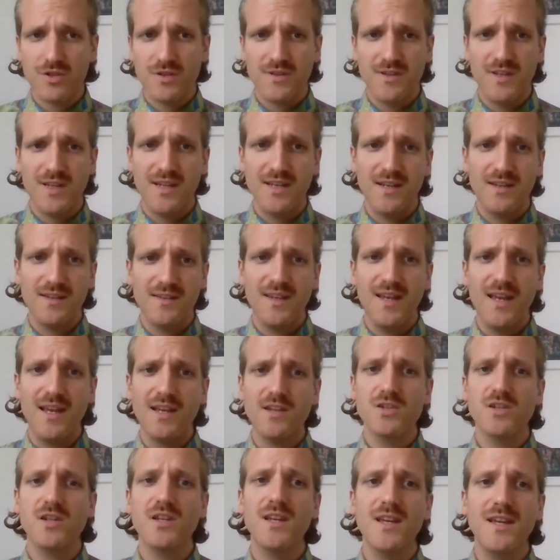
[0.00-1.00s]
that is
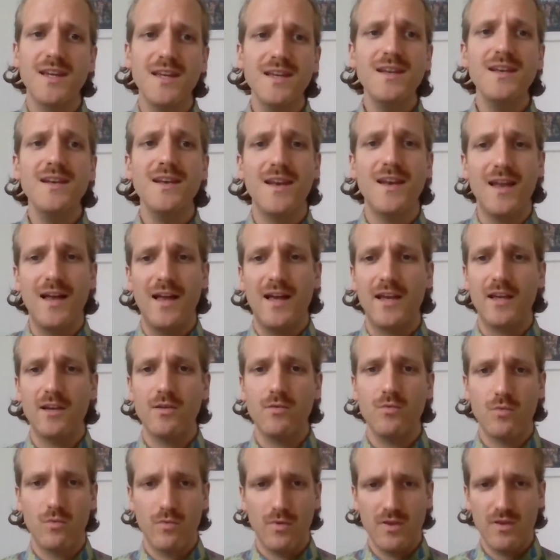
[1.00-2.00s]
actually in
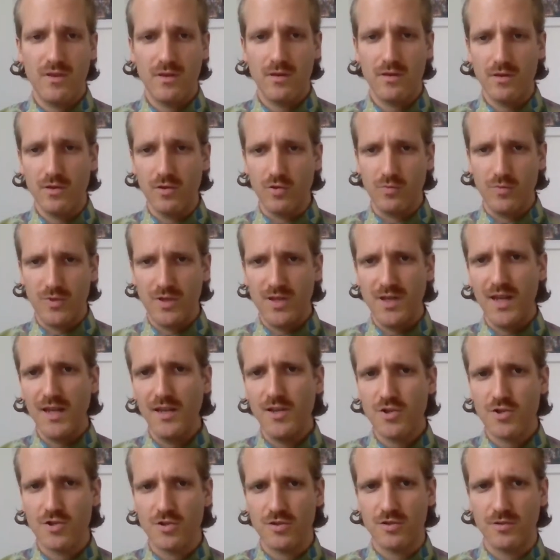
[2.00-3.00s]
line with human
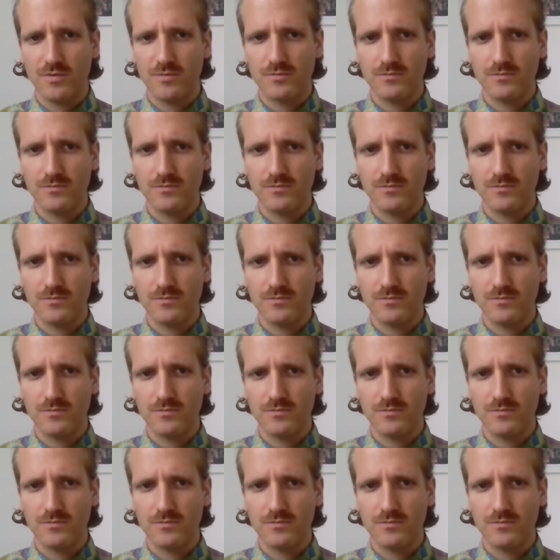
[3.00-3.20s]
nature.